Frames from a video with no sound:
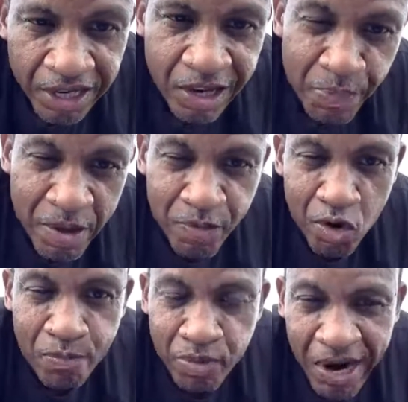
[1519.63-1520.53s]
The people
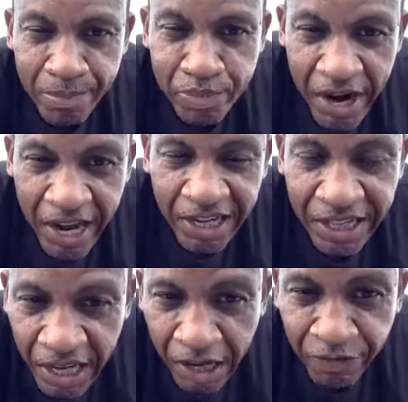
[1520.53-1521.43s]
who break bread and
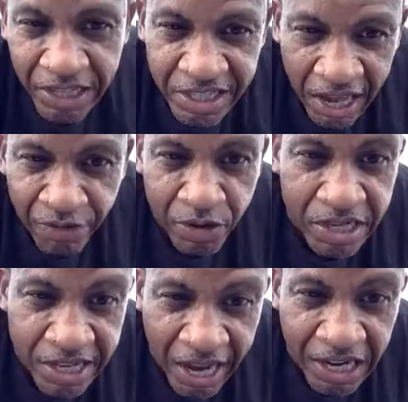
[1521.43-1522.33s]
love Xavier
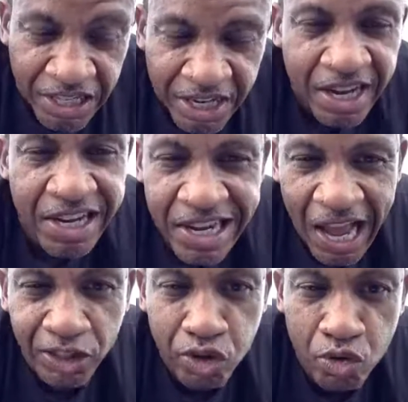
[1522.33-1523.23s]
and Dasia,
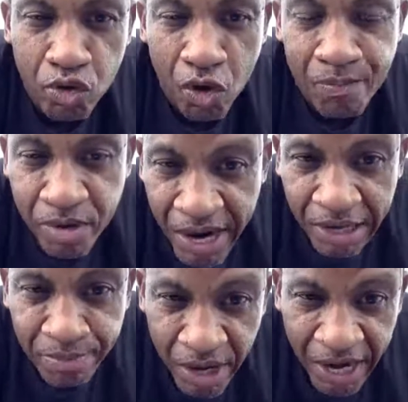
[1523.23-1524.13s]
that's who gonna
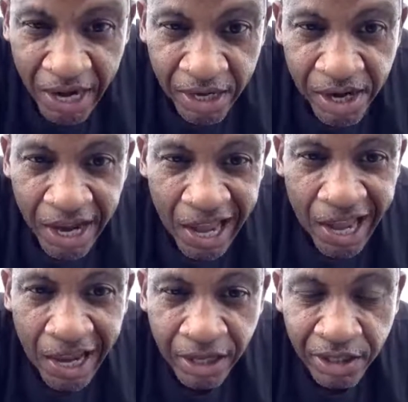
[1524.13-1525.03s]
break bread
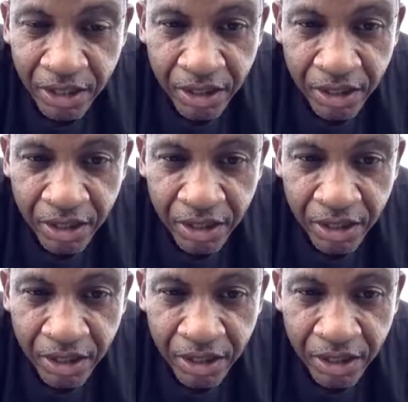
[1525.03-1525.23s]
and